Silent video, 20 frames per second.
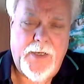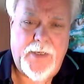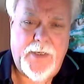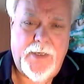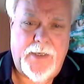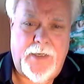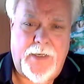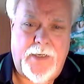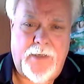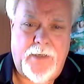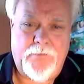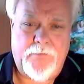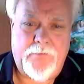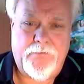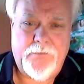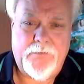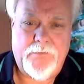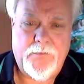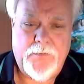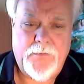
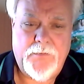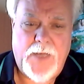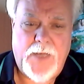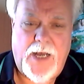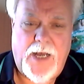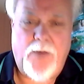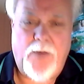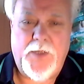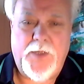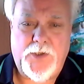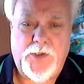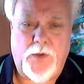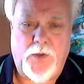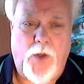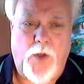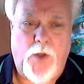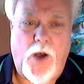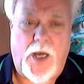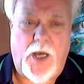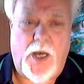Um, how much
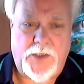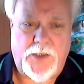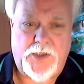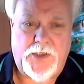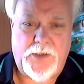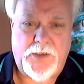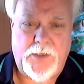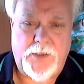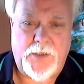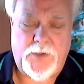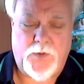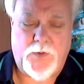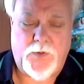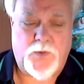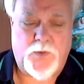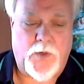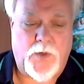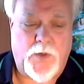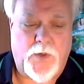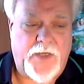loss? This was
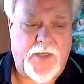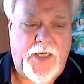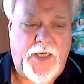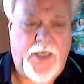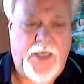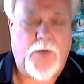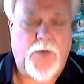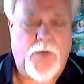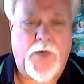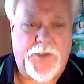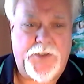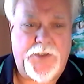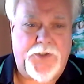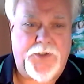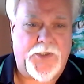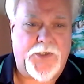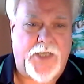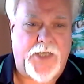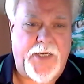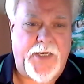one of the key
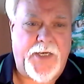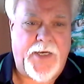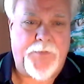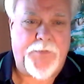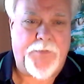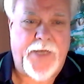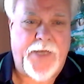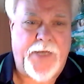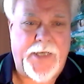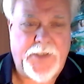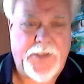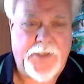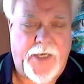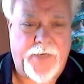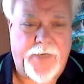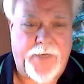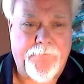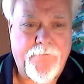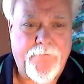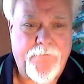questions I kept
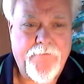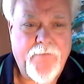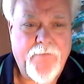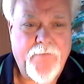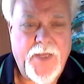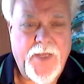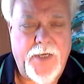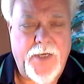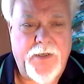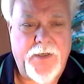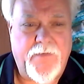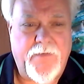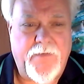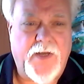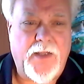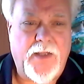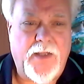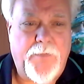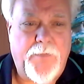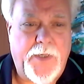asking in
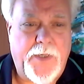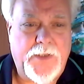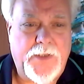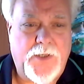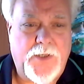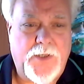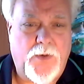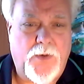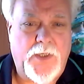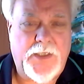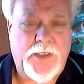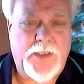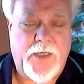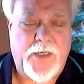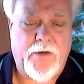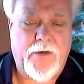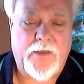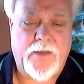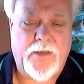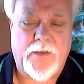developing Tony's
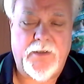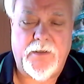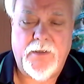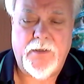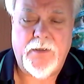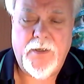character.